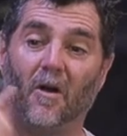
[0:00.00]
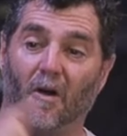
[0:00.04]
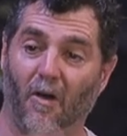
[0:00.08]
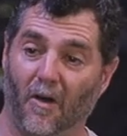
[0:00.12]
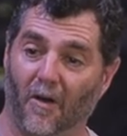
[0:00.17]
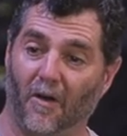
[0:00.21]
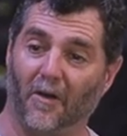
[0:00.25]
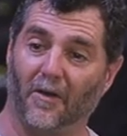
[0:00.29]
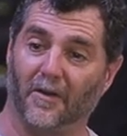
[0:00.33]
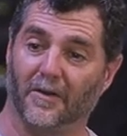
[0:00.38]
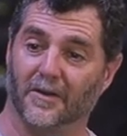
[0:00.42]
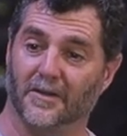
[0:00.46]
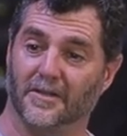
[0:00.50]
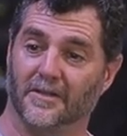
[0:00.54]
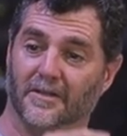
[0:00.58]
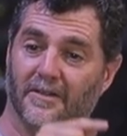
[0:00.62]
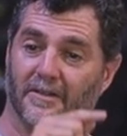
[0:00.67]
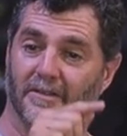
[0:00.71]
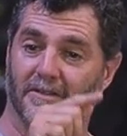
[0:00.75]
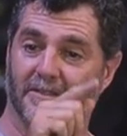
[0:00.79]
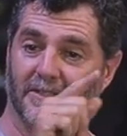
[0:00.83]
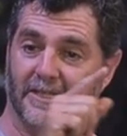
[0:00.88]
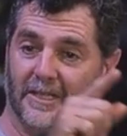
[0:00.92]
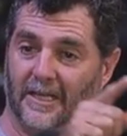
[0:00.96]
hard
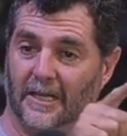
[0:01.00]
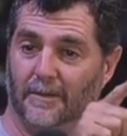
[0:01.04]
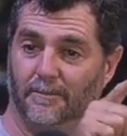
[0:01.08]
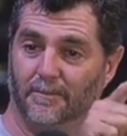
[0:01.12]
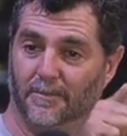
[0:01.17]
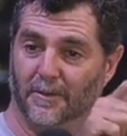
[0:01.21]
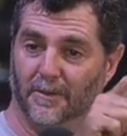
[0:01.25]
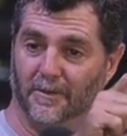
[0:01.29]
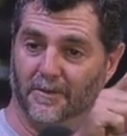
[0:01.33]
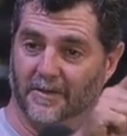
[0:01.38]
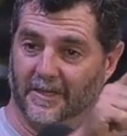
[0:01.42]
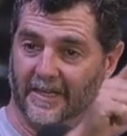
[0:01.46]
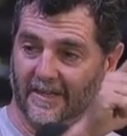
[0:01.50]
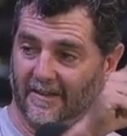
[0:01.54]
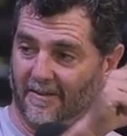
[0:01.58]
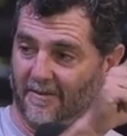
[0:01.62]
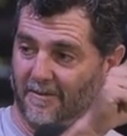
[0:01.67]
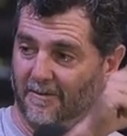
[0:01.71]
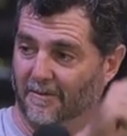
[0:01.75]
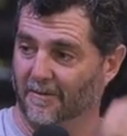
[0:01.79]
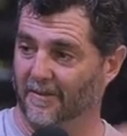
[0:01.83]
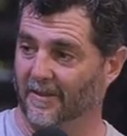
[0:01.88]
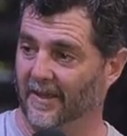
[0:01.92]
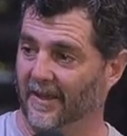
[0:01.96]
to keep you to get
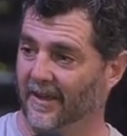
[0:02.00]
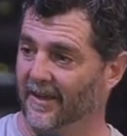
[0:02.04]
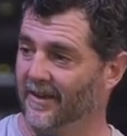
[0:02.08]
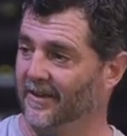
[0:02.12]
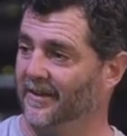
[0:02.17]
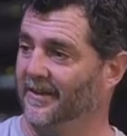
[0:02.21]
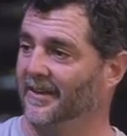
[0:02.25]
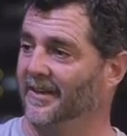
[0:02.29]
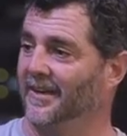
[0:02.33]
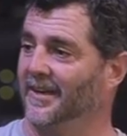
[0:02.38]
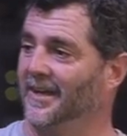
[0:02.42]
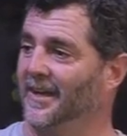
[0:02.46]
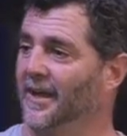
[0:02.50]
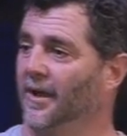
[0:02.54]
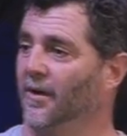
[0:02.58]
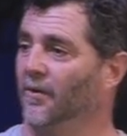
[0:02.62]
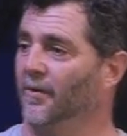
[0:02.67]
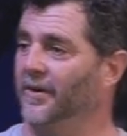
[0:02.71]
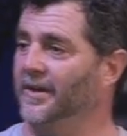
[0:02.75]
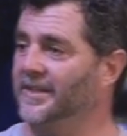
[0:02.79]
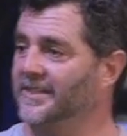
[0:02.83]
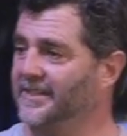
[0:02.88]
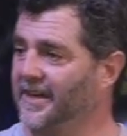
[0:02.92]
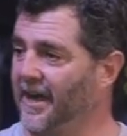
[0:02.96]
through there.
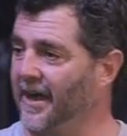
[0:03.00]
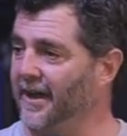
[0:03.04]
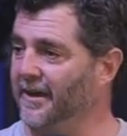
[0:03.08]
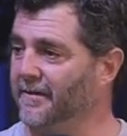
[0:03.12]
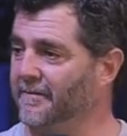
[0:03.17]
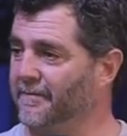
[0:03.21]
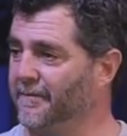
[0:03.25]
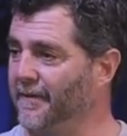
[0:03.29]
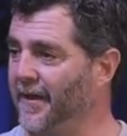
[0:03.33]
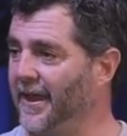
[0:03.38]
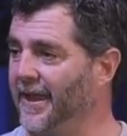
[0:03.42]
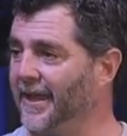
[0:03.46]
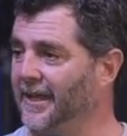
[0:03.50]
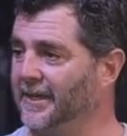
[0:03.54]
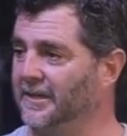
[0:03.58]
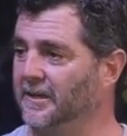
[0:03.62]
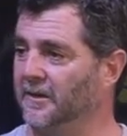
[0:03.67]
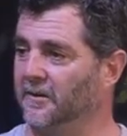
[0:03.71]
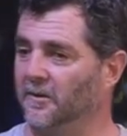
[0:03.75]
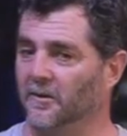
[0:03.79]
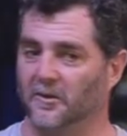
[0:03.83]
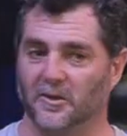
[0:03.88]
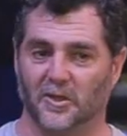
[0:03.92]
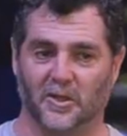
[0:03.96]
When it's kind of vague and
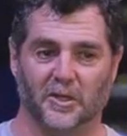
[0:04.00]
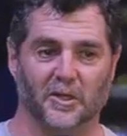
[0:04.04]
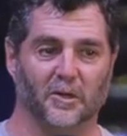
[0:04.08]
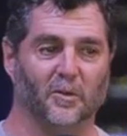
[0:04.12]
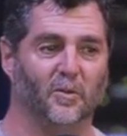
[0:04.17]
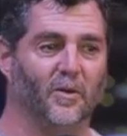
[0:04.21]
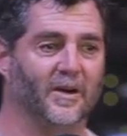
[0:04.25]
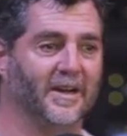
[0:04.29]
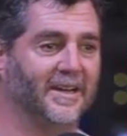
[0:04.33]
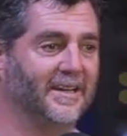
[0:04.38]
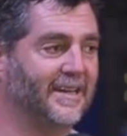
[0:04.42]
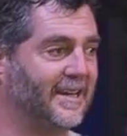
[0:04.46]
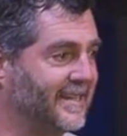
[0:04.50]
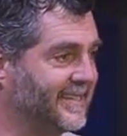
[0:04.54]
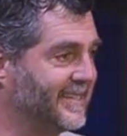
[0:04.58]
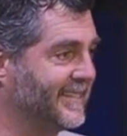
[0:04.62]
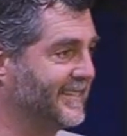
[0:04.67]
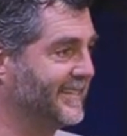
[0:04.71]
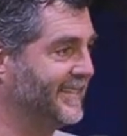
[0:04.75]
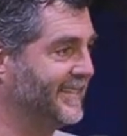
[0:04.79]
you're not sure what it is